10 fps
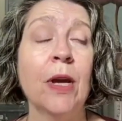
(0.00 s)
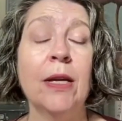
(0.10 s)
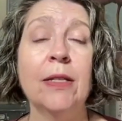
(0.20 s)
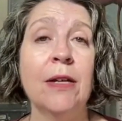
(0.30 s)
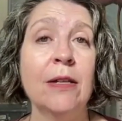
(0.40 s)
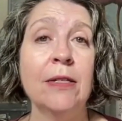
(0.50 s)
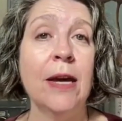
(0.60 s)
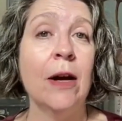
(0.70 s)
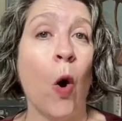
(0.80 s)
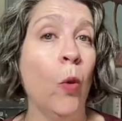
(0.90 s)
it's not
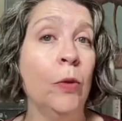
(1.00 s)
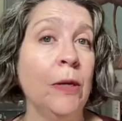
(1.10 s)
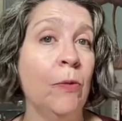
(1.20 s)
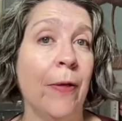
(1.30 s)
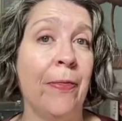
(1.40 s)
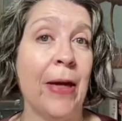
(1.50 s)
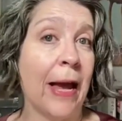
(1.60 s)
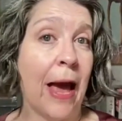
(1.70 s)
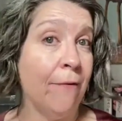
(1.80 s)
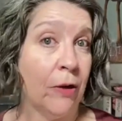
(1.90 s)
saying only one
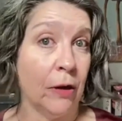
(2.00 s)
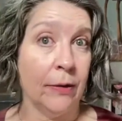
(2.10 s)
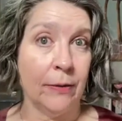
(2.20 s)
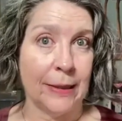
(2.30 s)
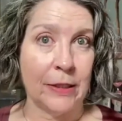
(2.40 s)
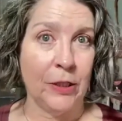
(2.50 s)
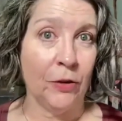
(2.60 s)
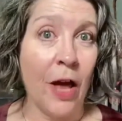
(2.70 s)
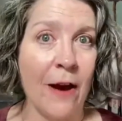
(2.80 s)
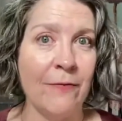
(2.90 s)
thing ever in the rest of your
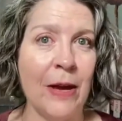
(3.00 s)
life.